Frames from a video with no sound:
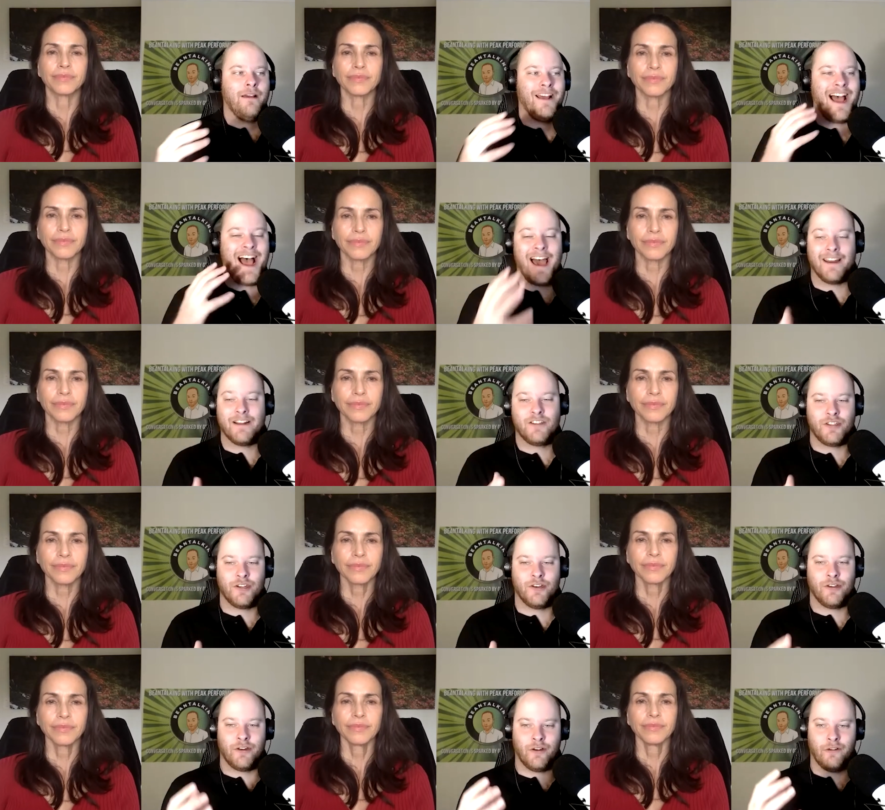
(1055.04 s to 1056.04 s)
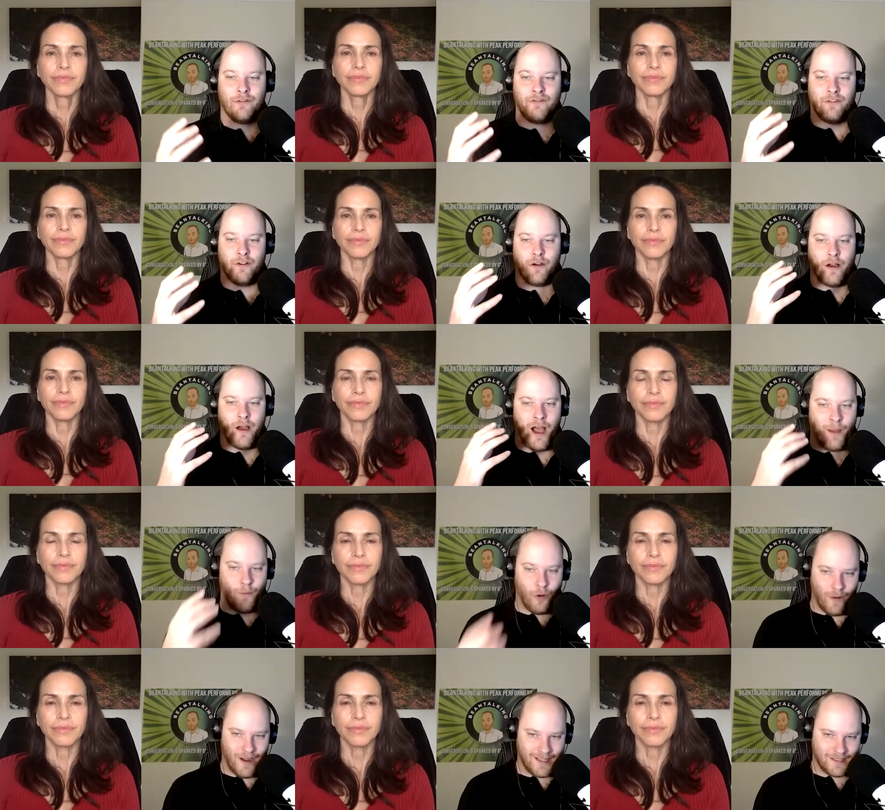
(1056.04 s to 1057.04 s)
Speaker 1: attitude of I'm
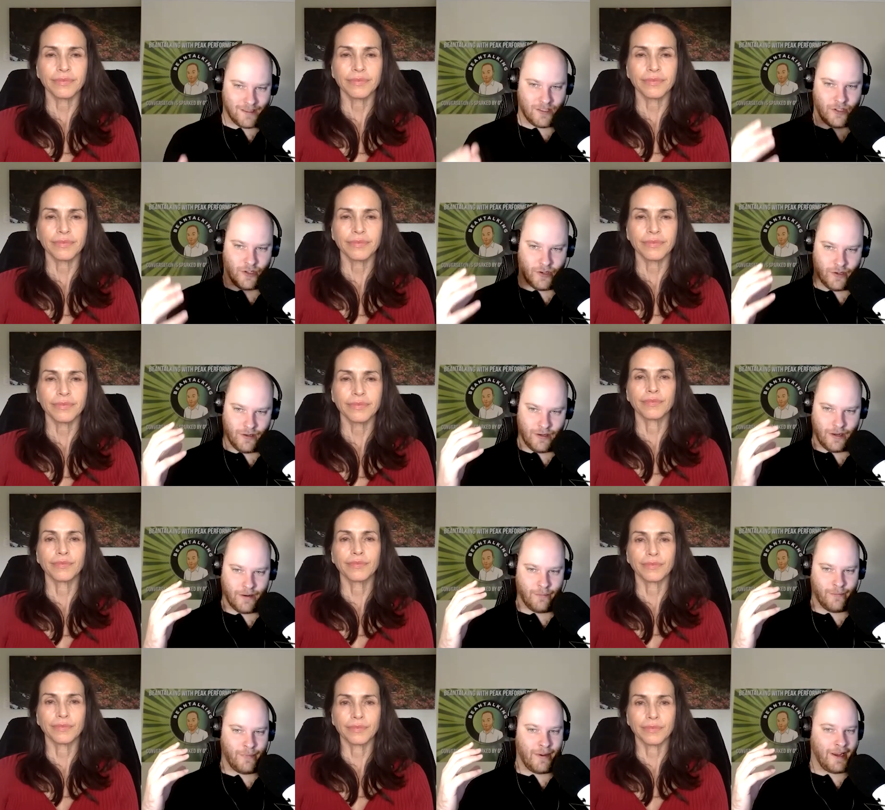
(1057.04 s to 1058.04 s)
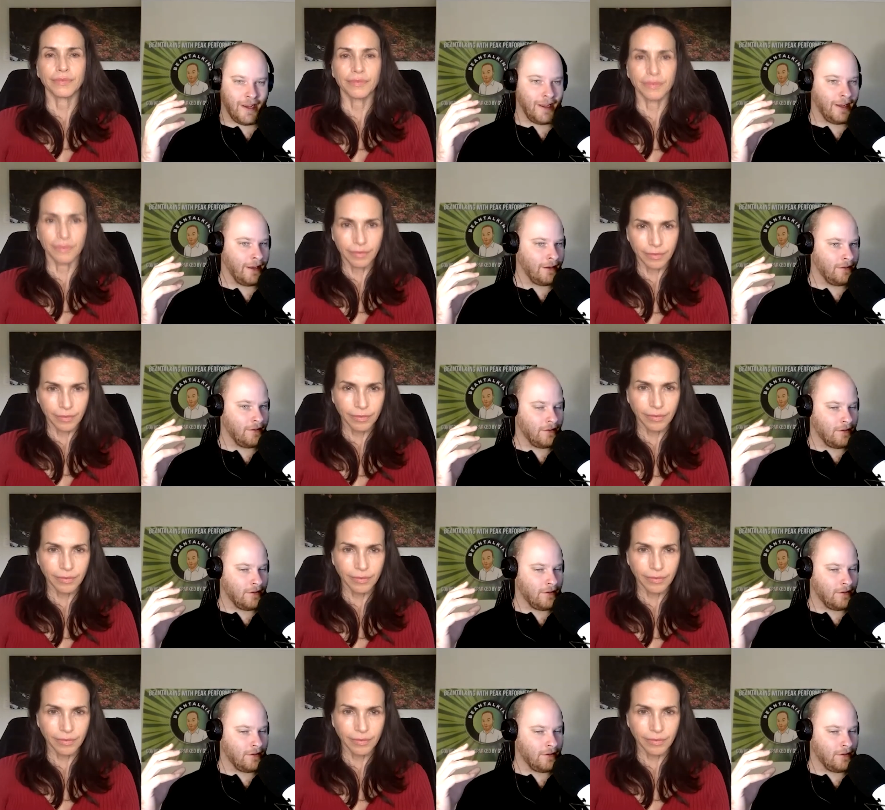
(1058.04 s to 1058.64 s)
always a student and being